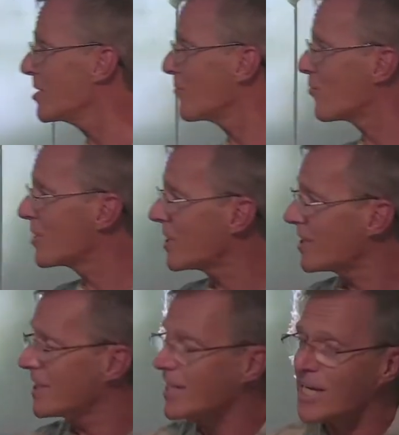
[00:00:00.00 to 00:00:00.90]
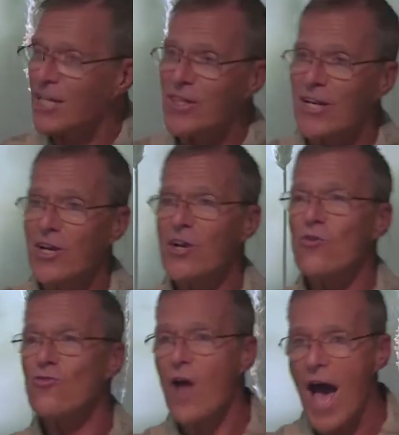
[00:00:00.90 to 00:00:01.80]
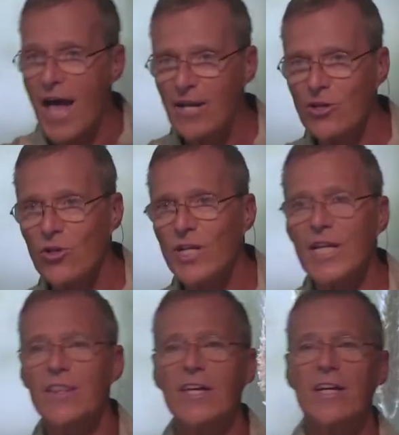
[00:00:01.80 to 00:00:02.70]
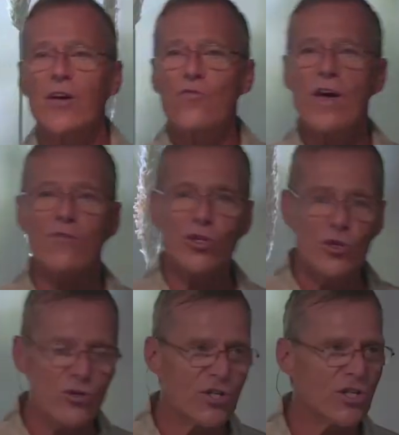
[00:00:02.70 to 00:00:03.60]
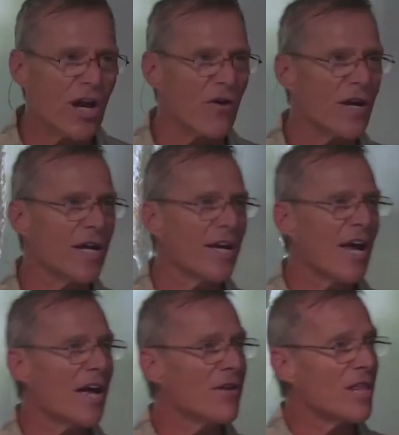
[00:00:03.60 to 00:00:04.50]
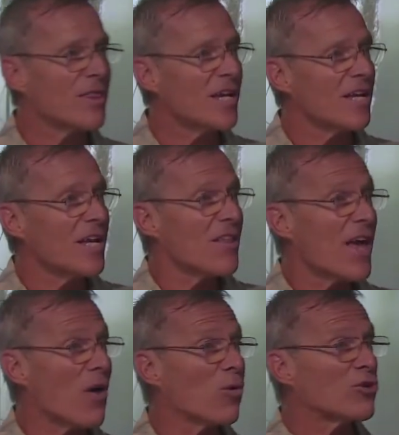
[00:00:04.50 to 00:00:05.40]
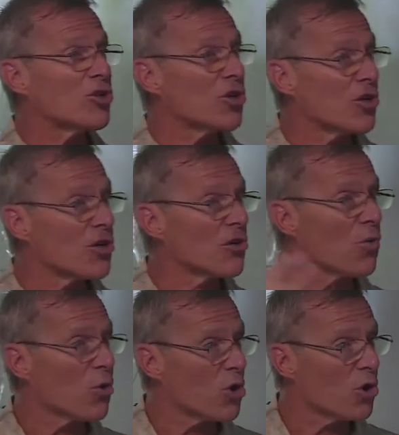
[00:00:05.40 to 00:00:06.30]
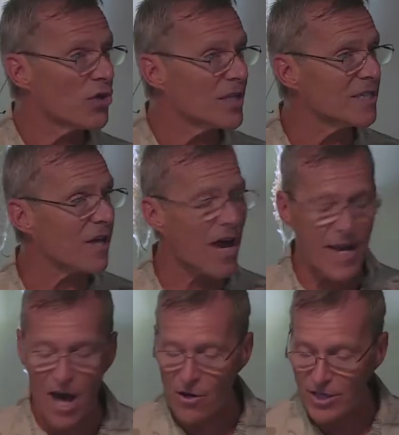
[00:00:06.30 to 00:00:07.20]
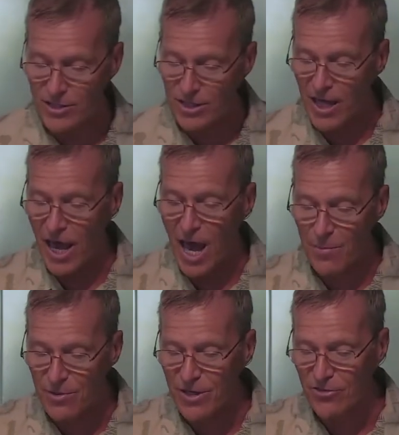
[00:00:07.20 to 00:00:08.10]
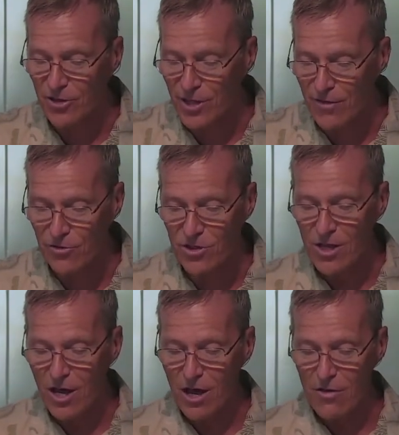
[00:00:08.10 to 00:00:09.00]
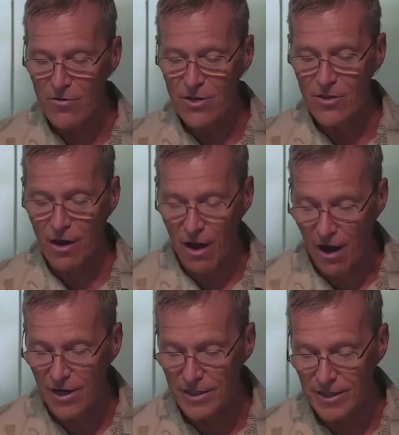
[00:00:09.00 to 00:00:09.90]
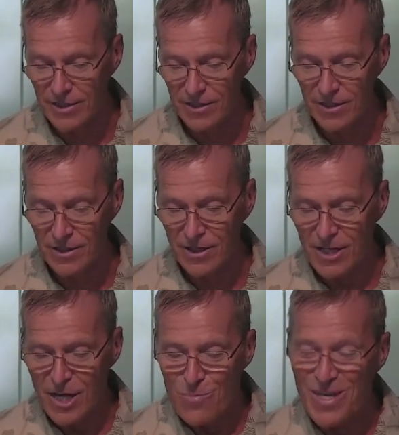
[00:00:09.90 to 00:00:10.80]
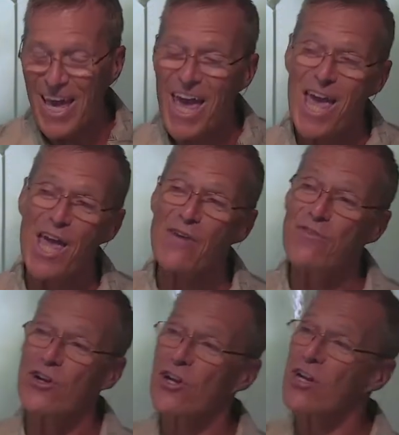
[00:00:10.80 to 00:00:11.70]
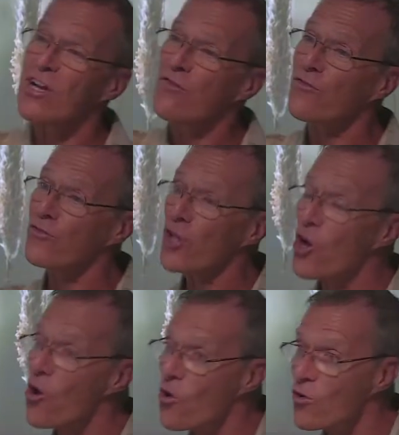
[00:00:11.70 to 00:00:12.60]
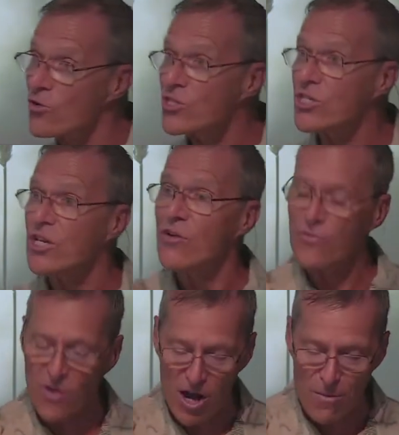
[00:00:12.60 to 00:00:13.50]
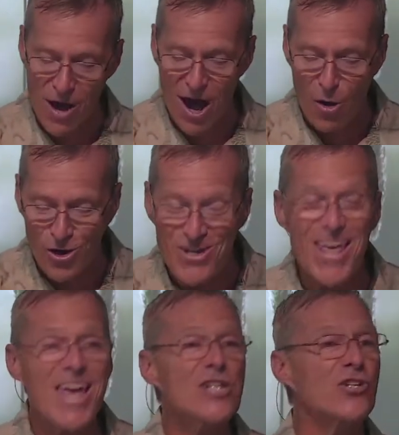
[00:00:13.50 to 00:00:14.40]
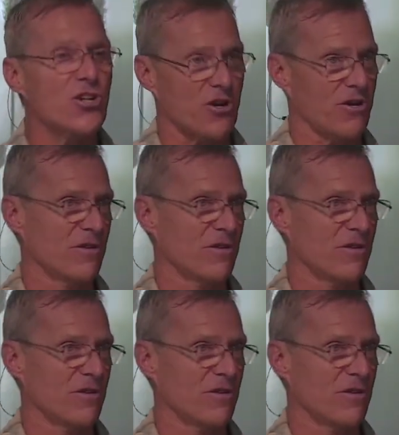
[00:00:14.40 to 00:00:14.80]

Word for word: if we're going to see anything radical, anything revolutionary, anything that will turn the world inside out. It's going to happen at the level of the heart. Behavior flows from our nature,